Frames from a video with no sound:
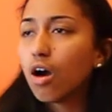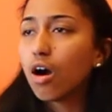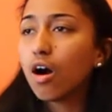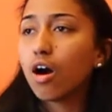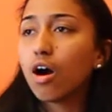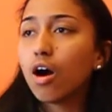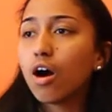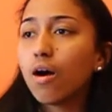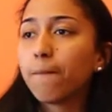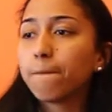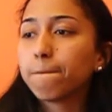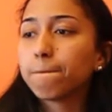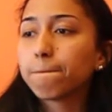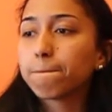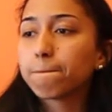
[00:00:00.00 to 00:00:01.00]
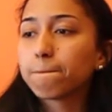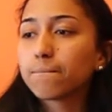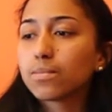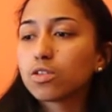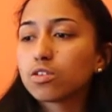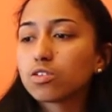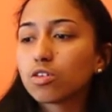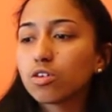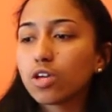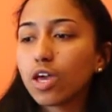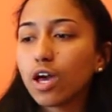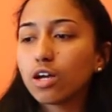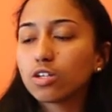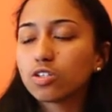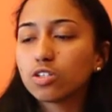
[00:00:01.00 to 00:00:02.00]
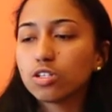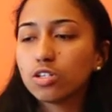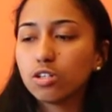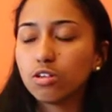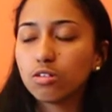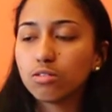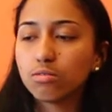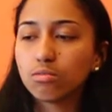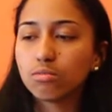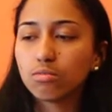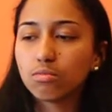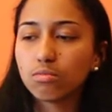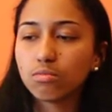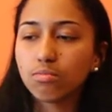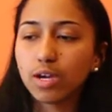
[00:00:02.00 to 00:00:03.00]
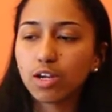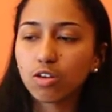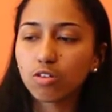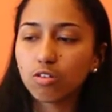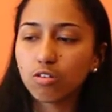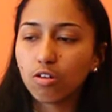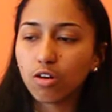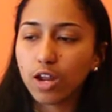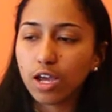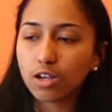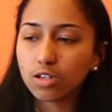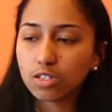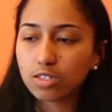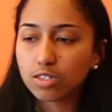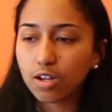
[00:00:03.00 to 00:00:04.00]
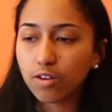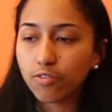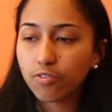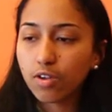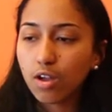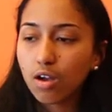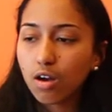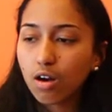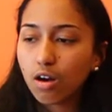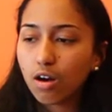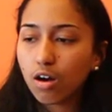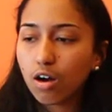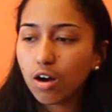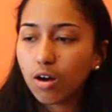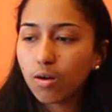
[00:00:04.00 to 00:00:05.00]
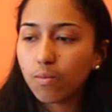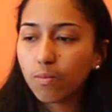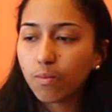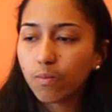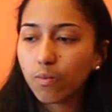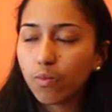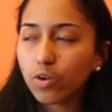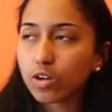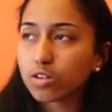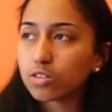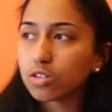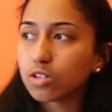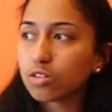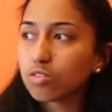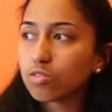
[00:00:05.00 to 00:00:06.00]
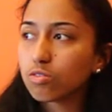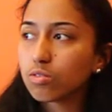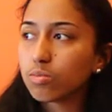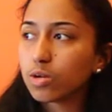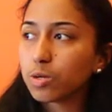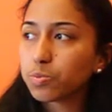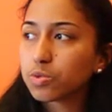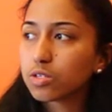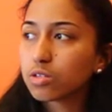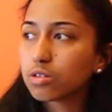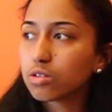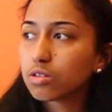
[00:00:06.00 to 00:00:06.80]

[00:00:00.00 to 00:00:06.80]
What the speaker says: So yeah, medical, all that good stuff. What else did I do in MEPS?